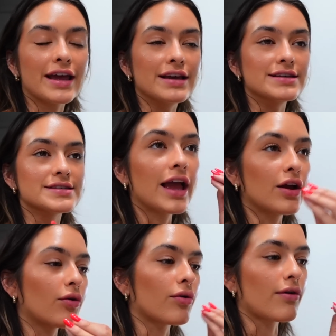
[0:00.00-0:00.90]
is
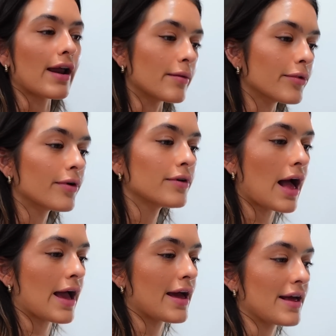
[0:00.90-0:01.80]
incredible
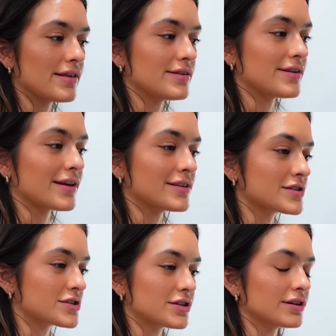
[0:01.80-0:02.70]
and it's